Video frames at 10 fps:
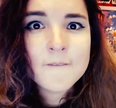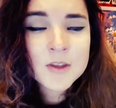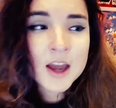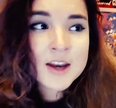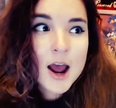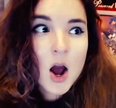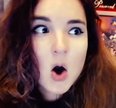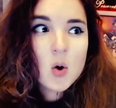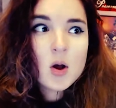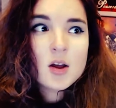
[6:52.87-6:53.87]
And
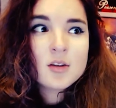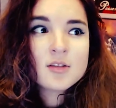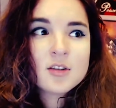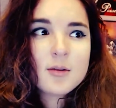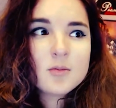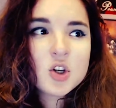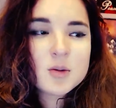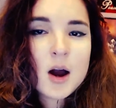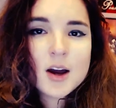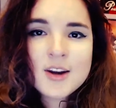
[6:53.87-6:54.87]
now some
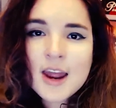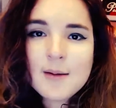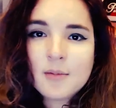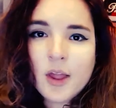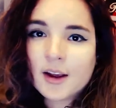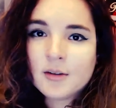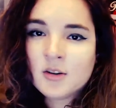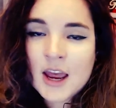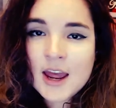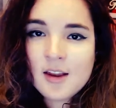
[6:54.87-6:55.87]
schmuck named like
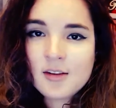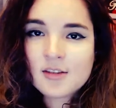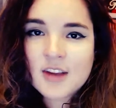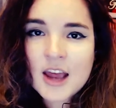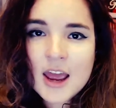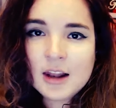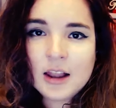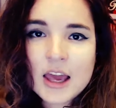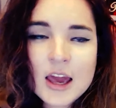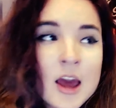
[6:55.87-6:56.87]
Dan
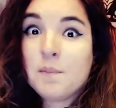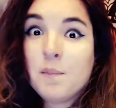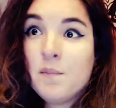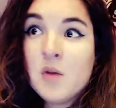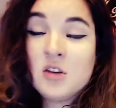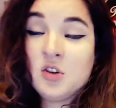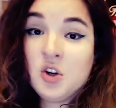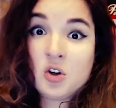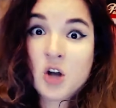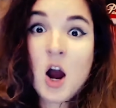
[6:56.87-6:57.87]
Stanley is
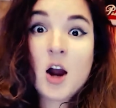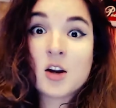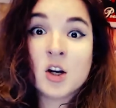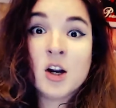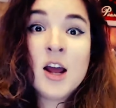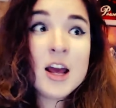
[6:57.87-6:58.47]
your doctor.